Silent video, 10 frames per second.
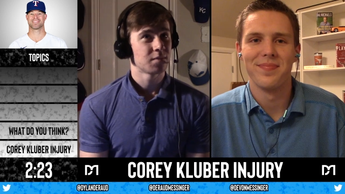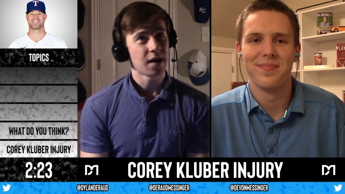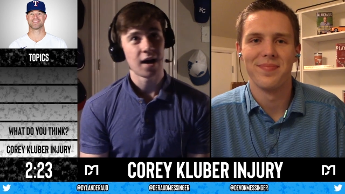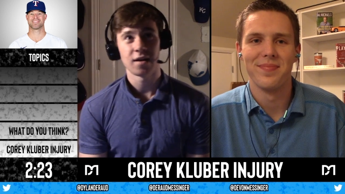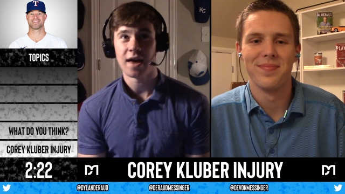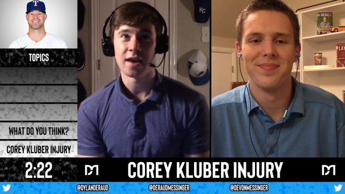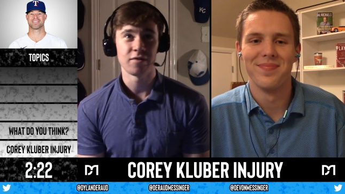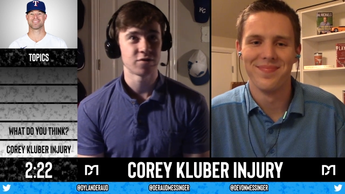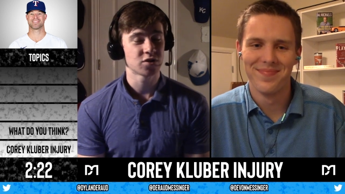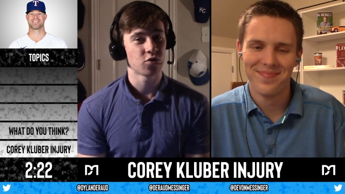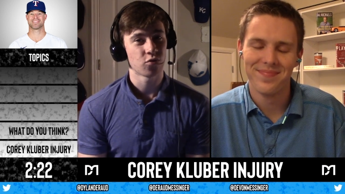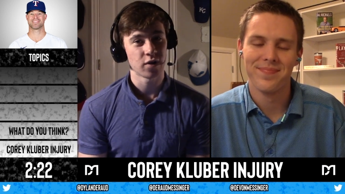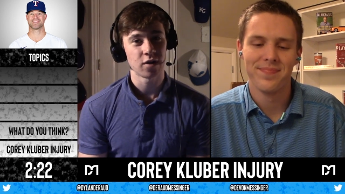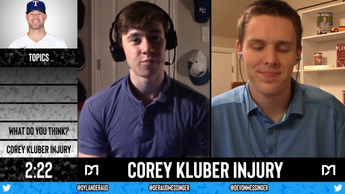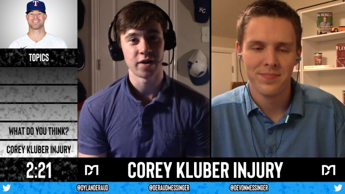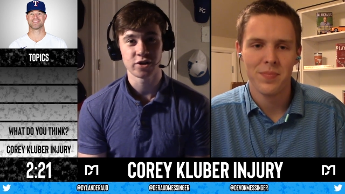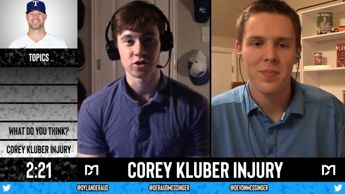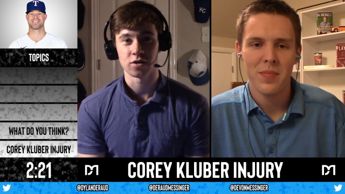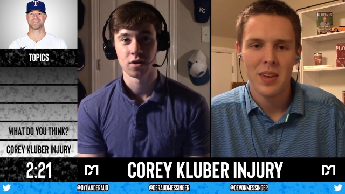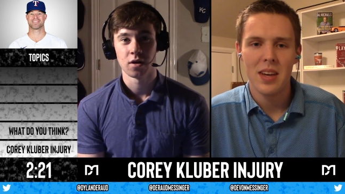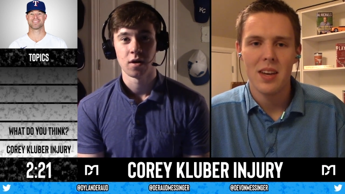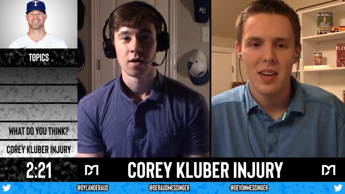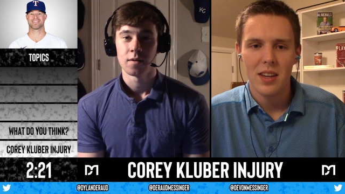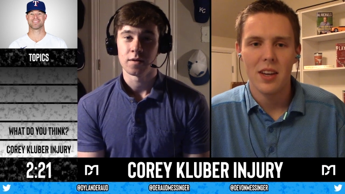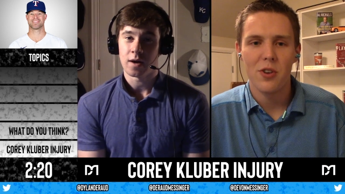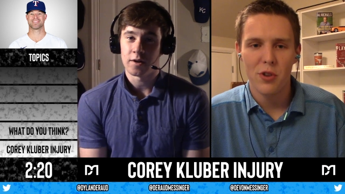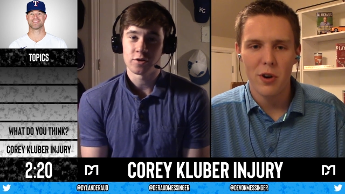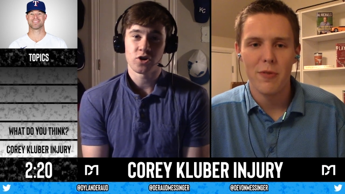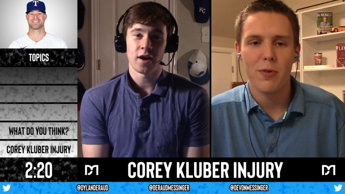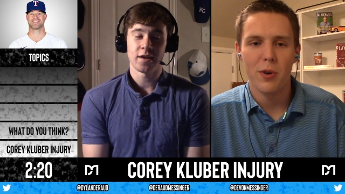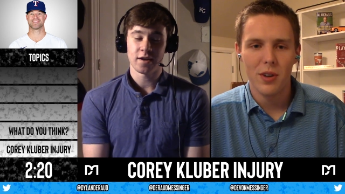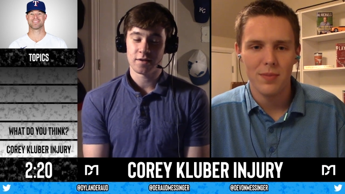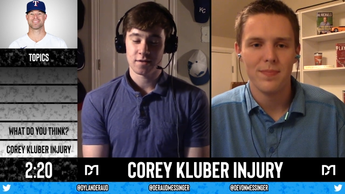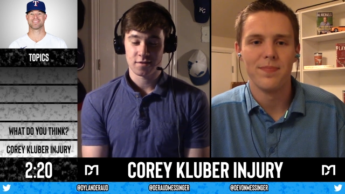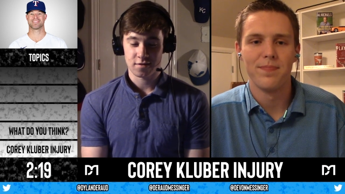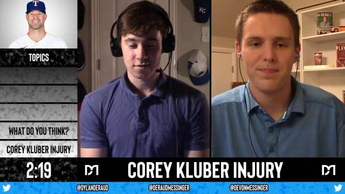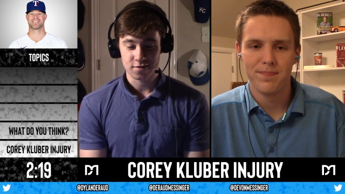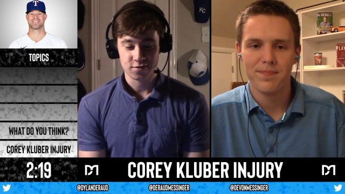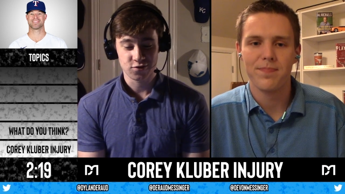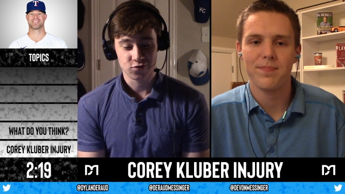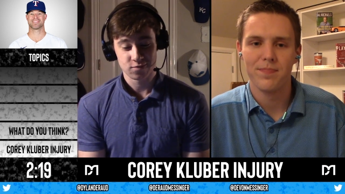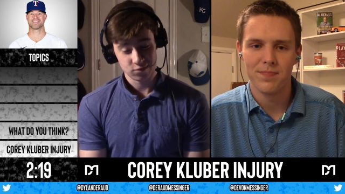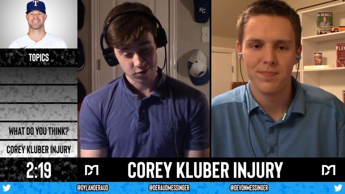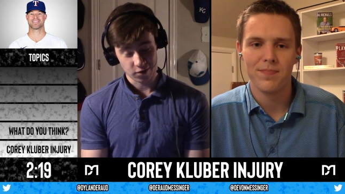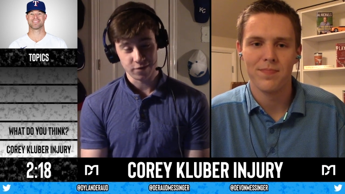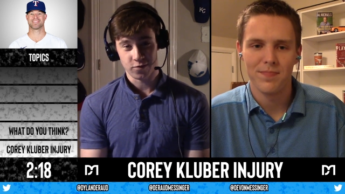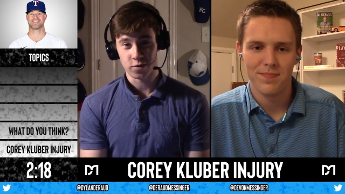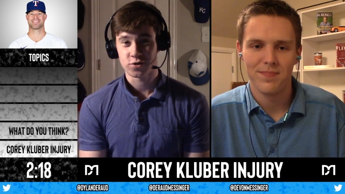Speaker 1: kind of end of his career pitcher, yeah, and you're trying to get 34,